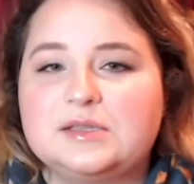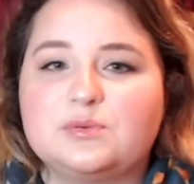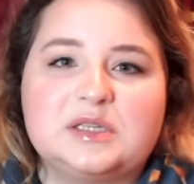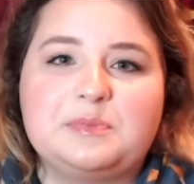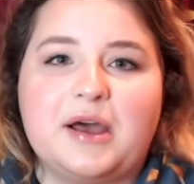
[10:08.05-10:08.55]

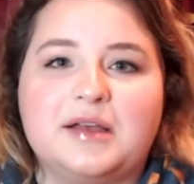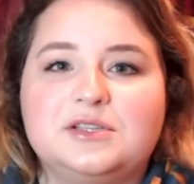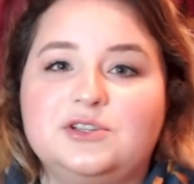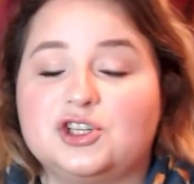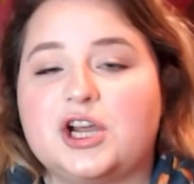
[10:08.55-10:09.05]
response
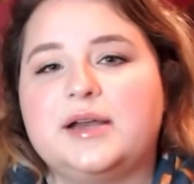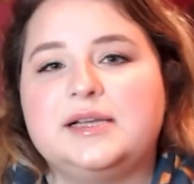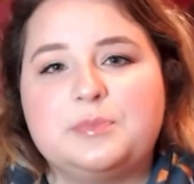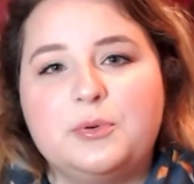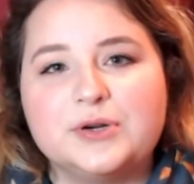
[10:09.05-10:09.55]
to Chinese
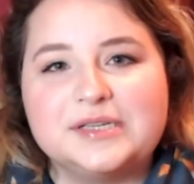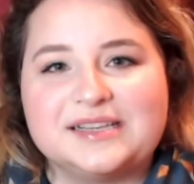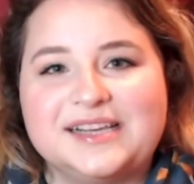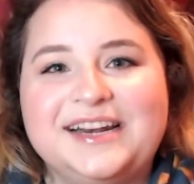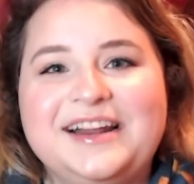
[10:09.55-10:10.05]

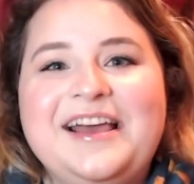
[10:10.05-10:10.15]
porcelain,